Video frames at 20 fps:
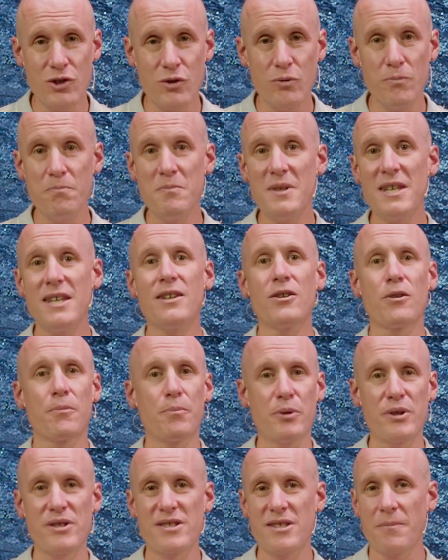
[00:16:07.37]
to me or
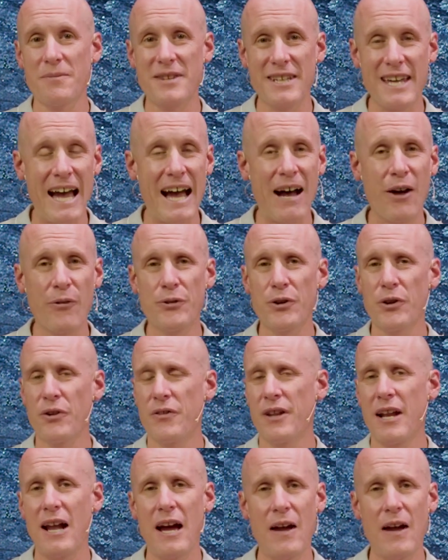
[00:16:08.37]
puts something out there that